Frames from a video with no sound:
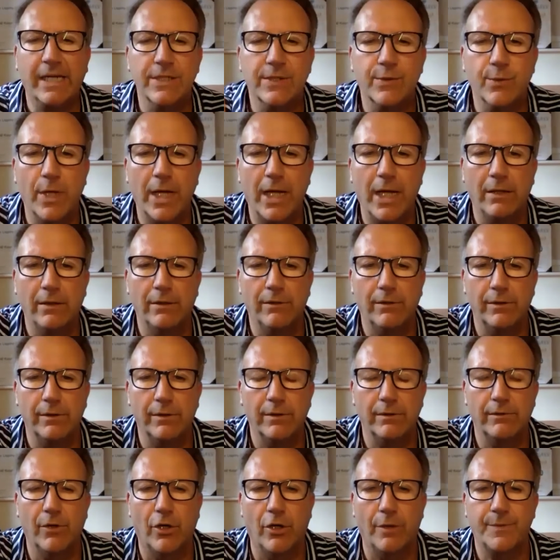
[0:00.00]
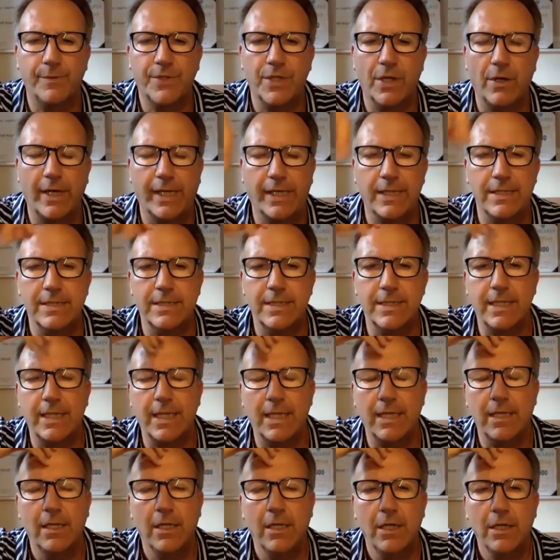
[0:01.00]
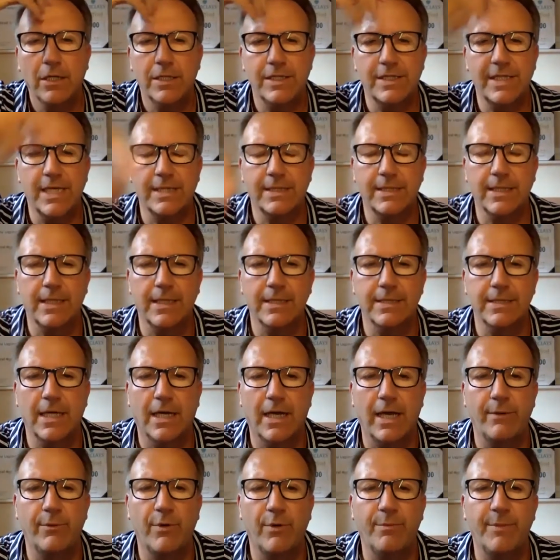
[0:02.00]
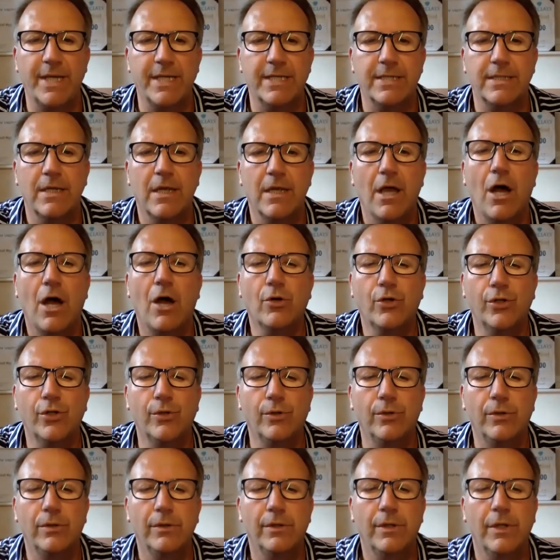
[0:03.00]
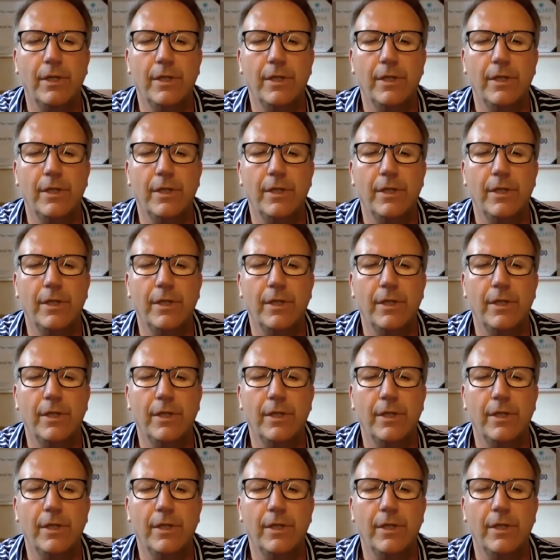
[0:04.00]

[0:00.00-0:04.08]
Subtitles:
as well, Rob, so I can see because there's a design we missed. Oh, cool.